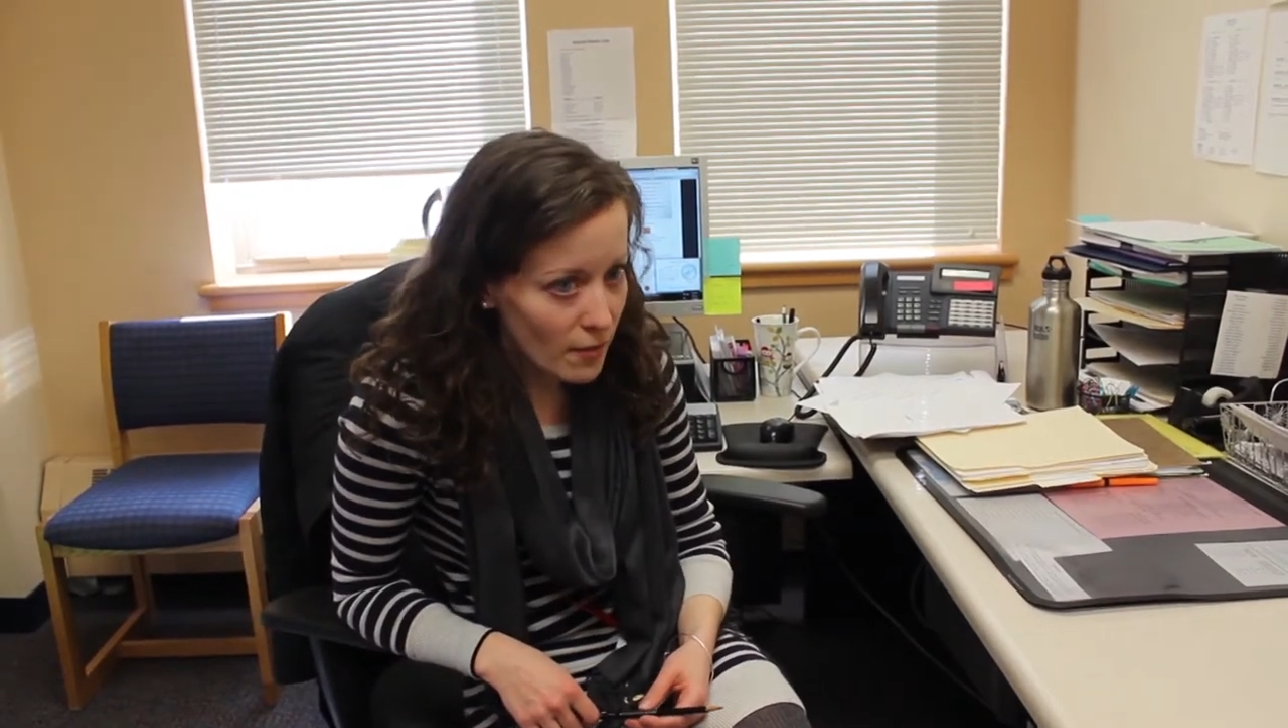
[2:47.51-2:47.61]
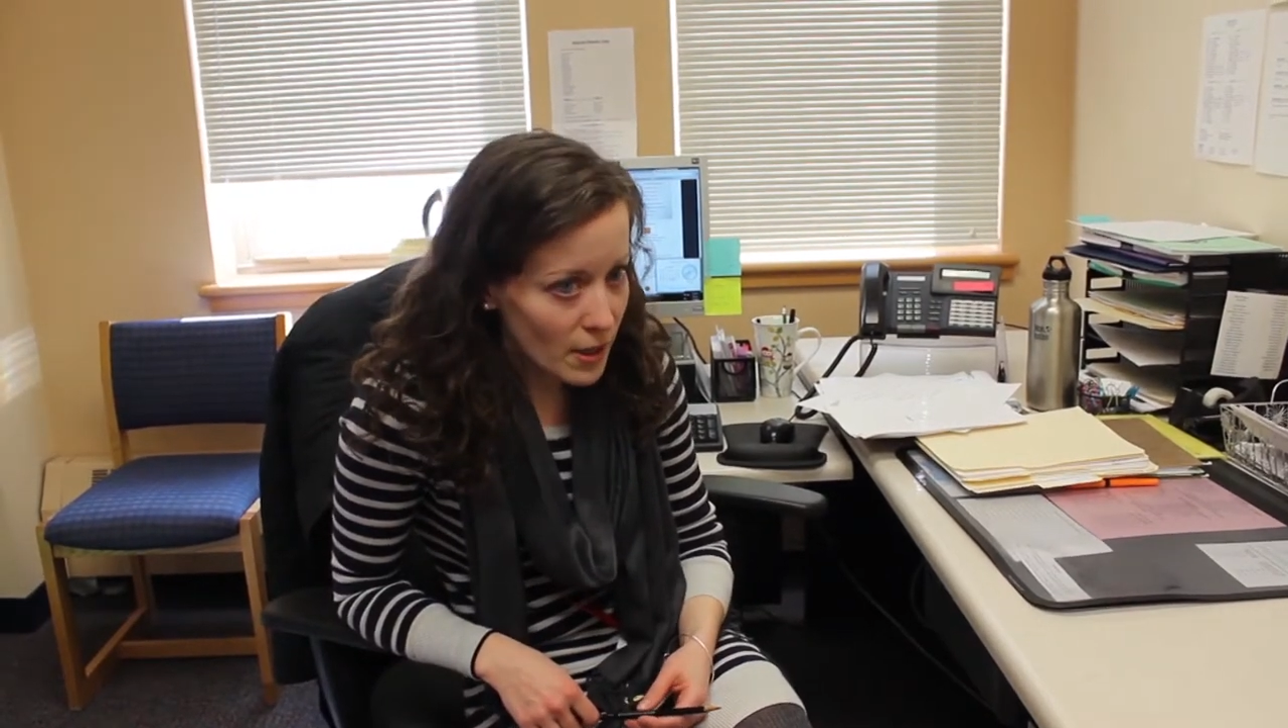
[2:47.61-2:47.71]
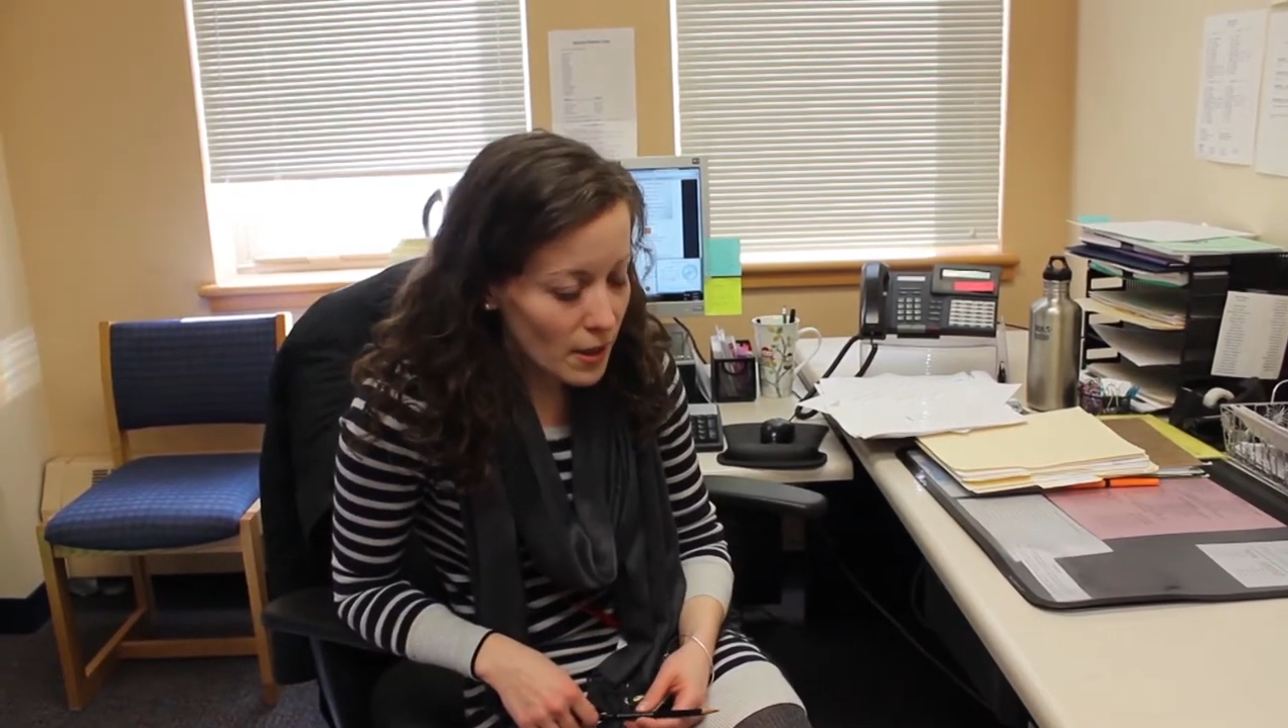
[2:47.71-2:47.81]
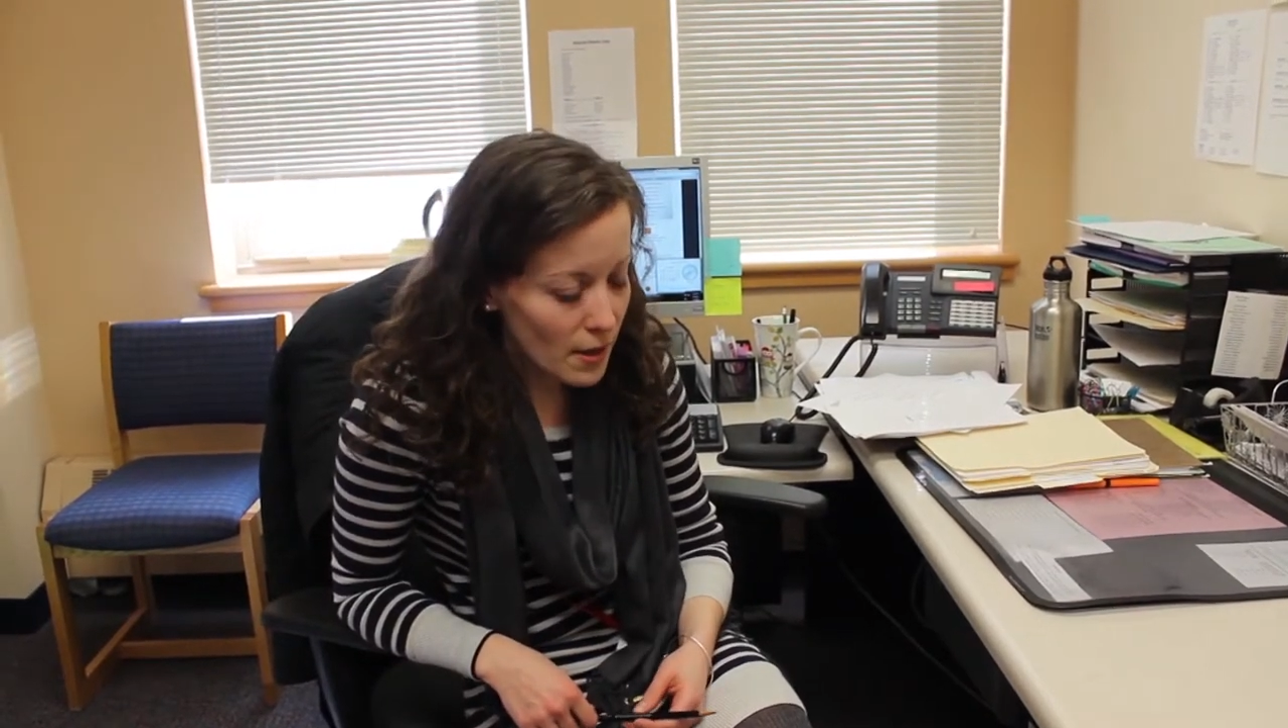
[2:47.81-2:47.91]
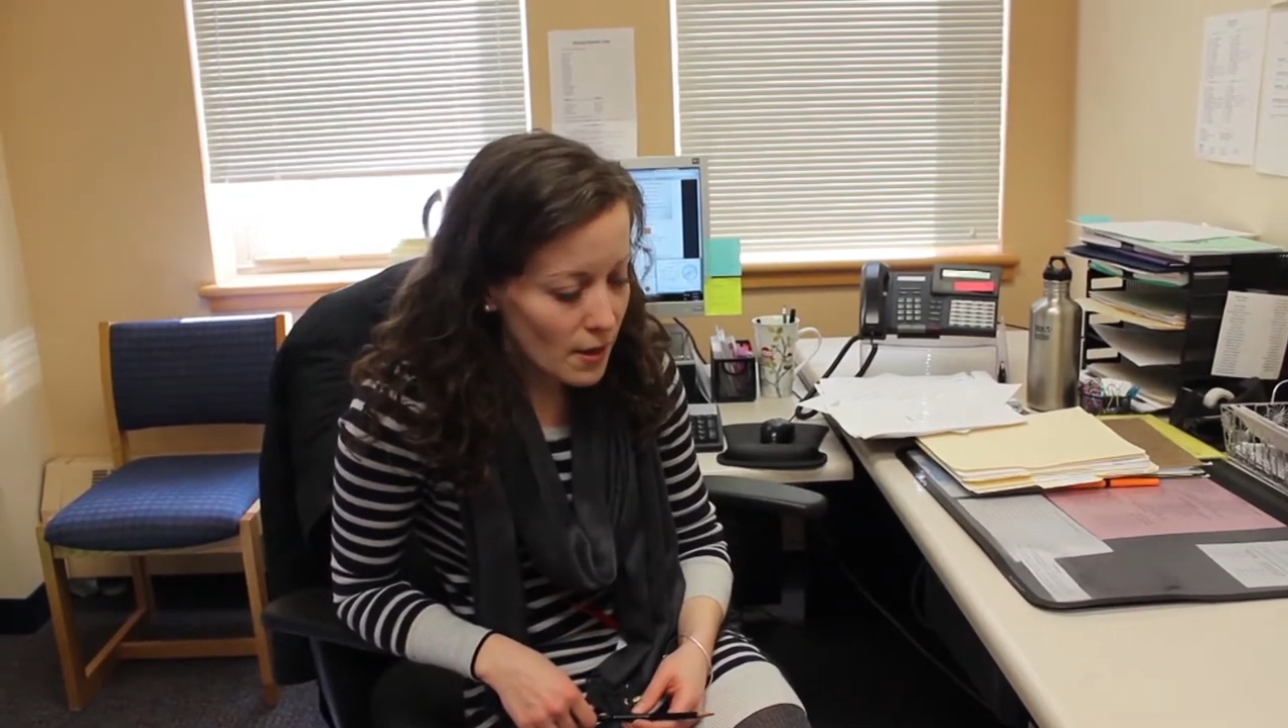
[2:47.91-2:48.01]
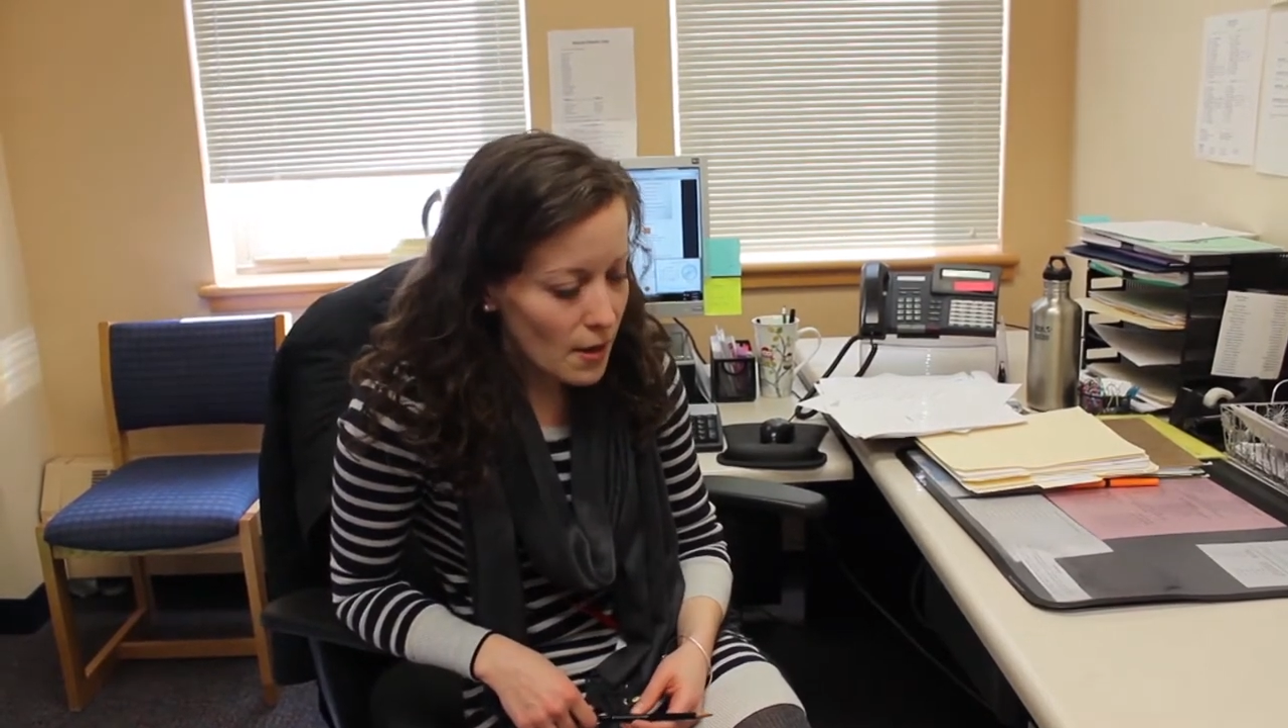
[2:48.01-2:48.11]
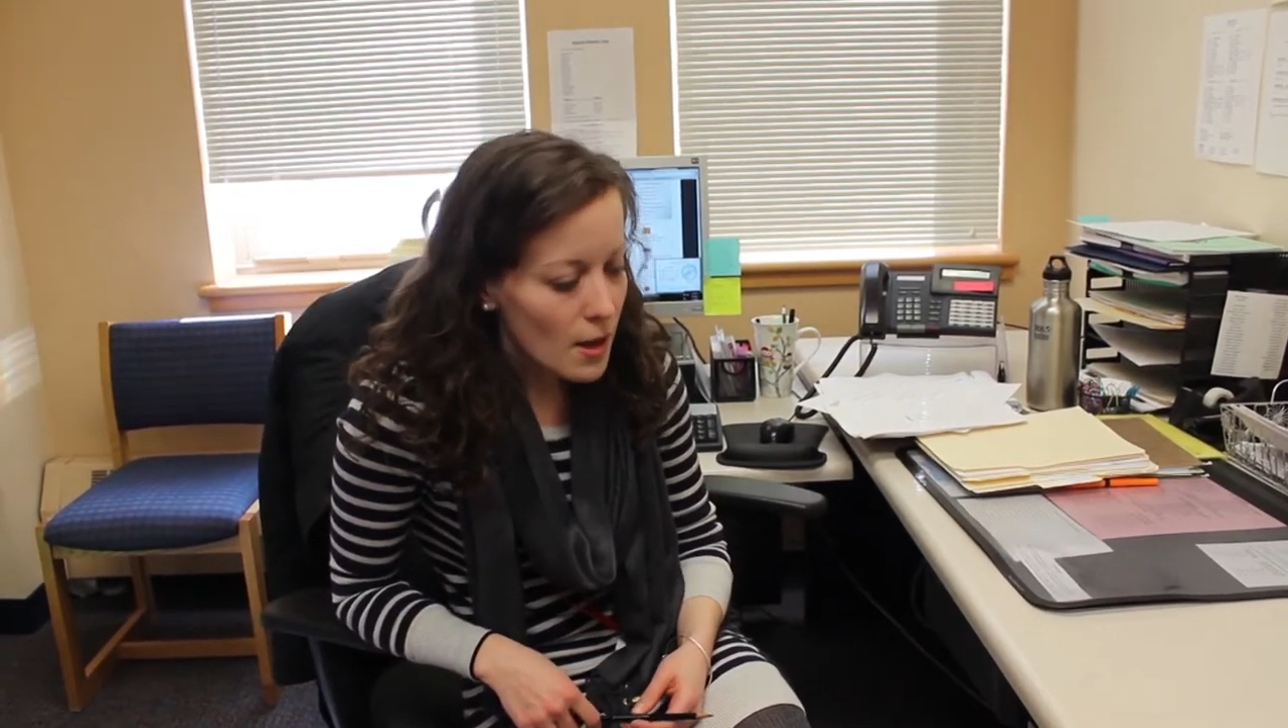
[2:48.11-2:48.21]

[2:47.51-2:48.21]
Ricky.